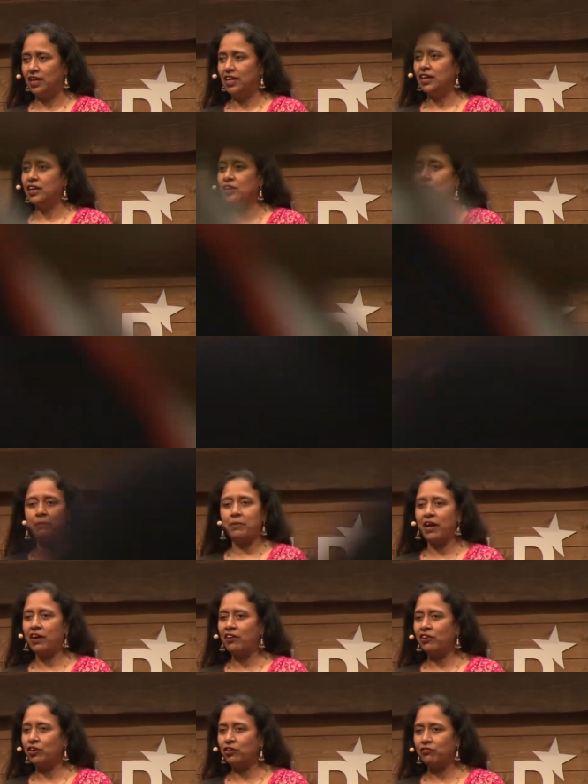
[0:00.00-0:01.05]
You know, being a
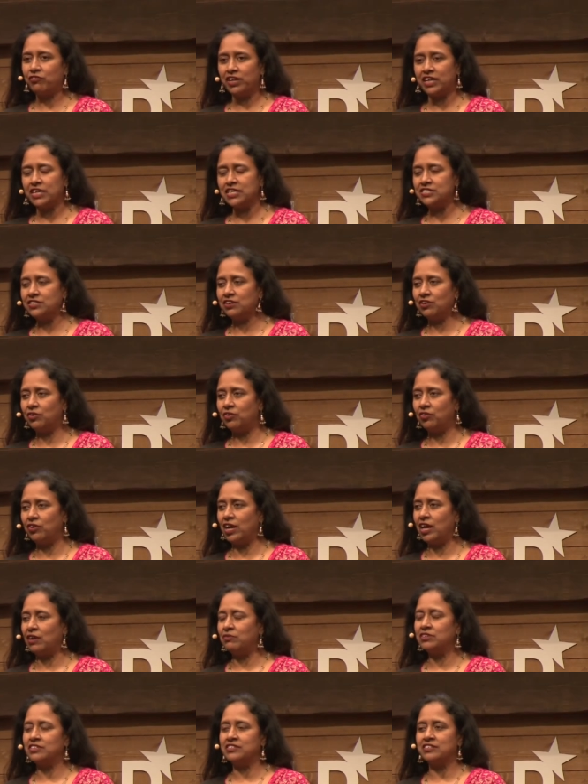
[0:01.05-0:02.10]
parent of an eight-year-old,
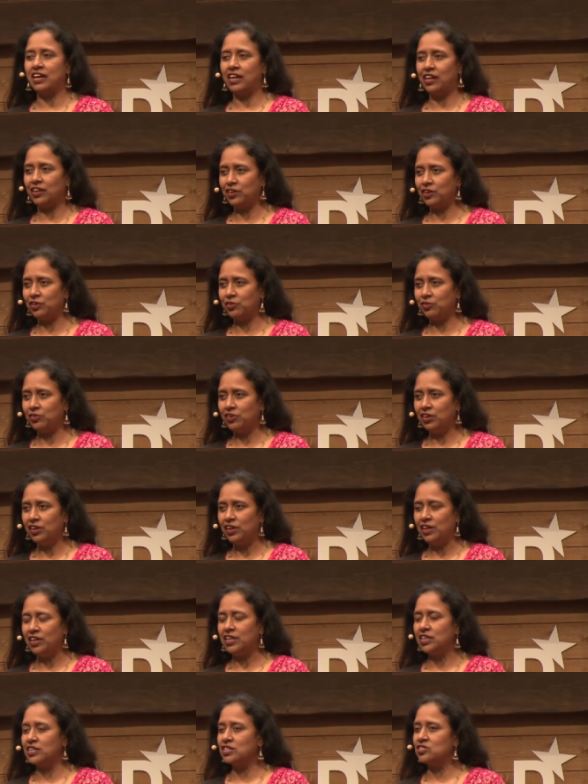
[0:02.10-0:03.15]
I will tell you,
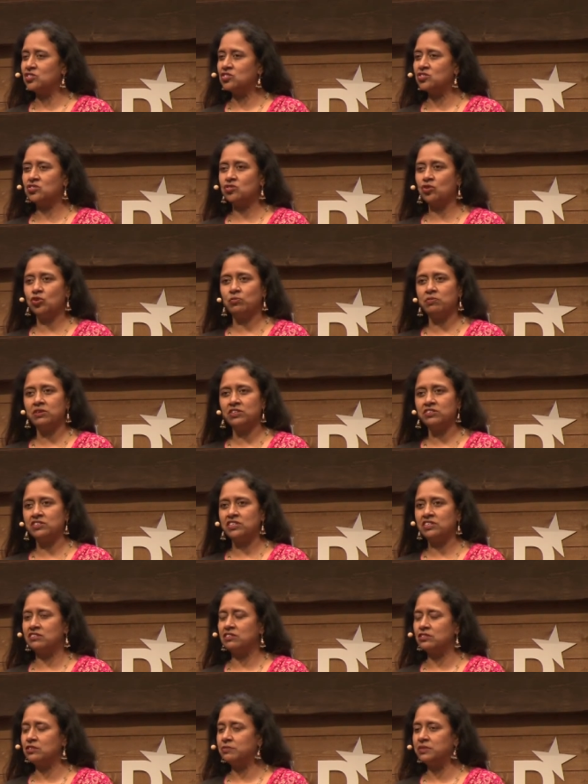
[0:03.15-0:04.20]
it is so much
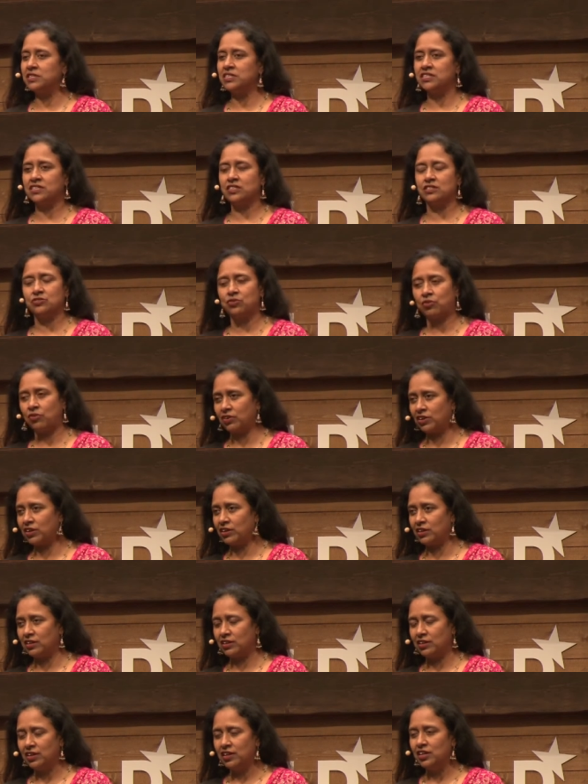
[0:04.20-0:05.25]
easier to be
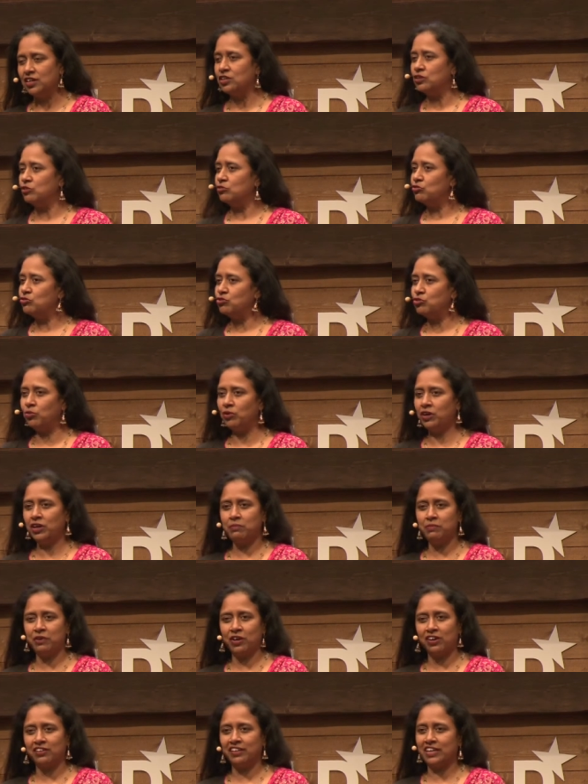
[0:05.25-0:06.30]
dictatorial. You do it
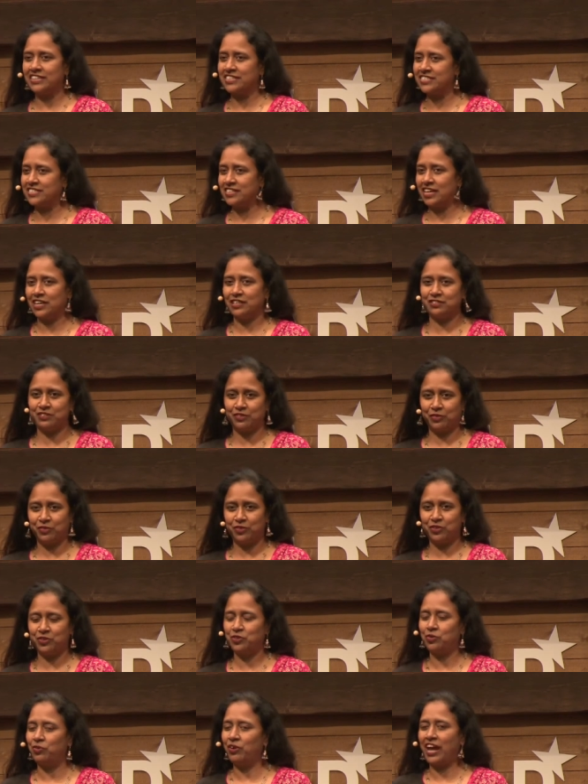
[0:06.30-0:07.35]
because I say so.
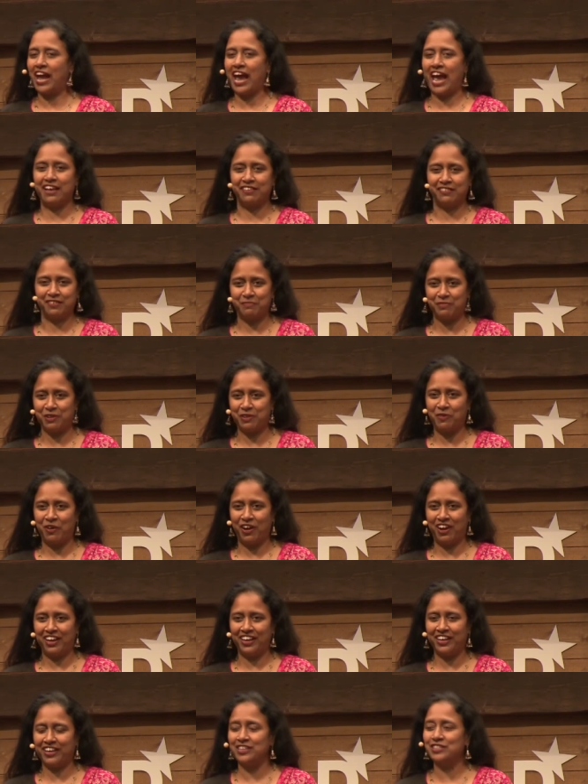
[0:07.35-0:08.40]
Don't ask me
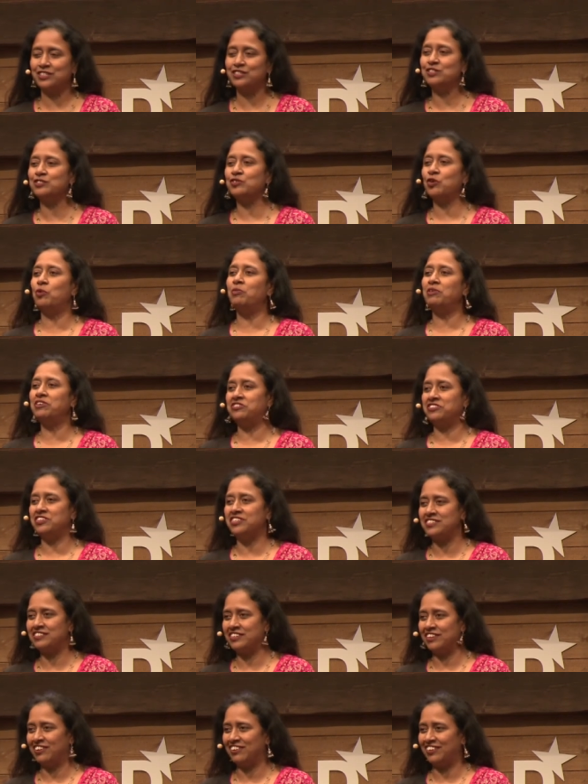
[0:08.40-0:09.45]
why. It's so much
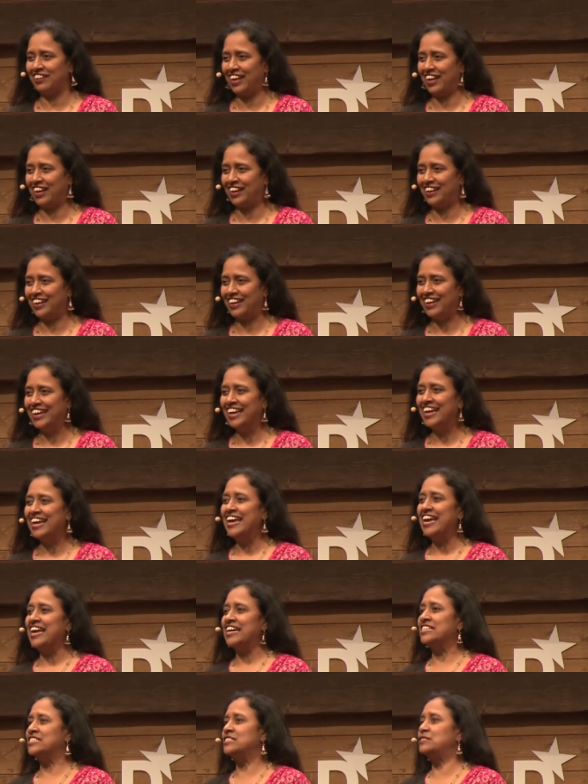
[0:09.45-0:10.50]
easier than
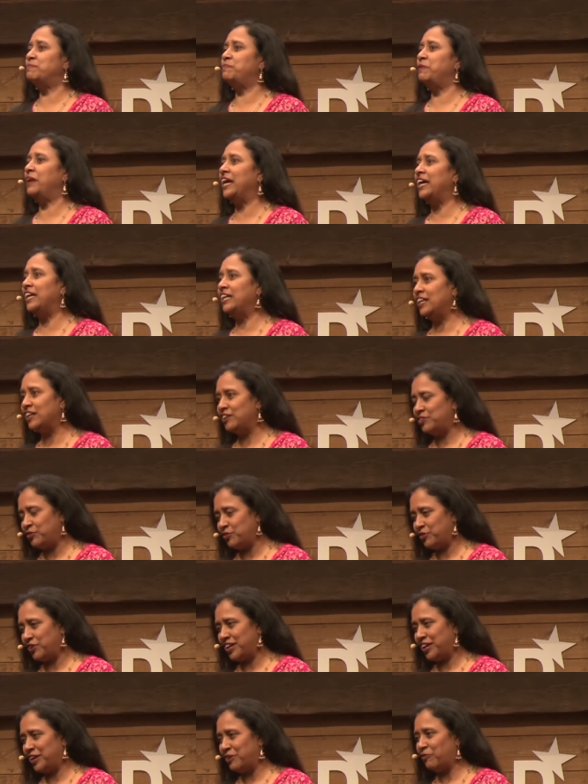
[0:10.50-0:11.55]
explaining to your
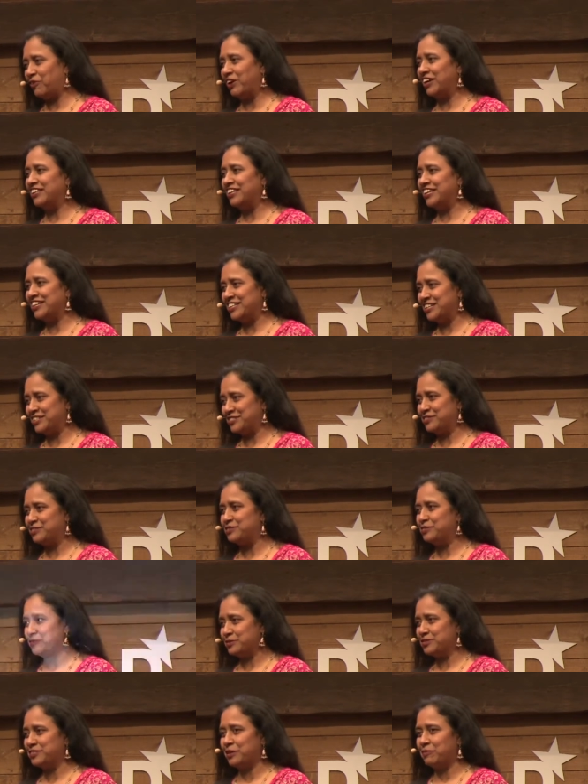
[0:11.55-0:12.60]
kid why they need to
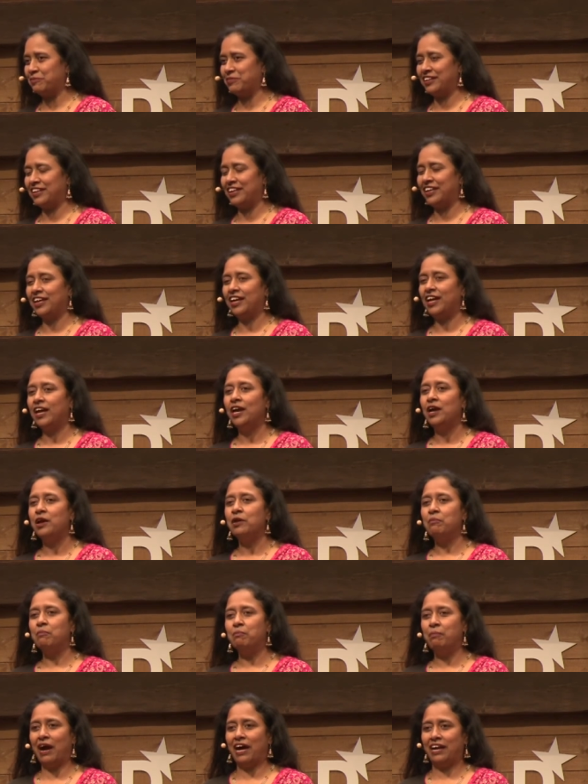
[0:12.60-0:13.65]
do something.
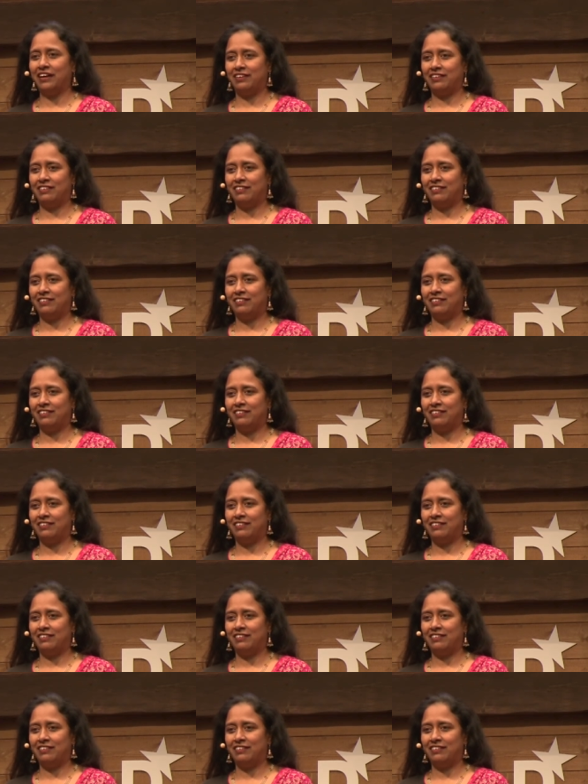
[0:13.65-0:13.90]
But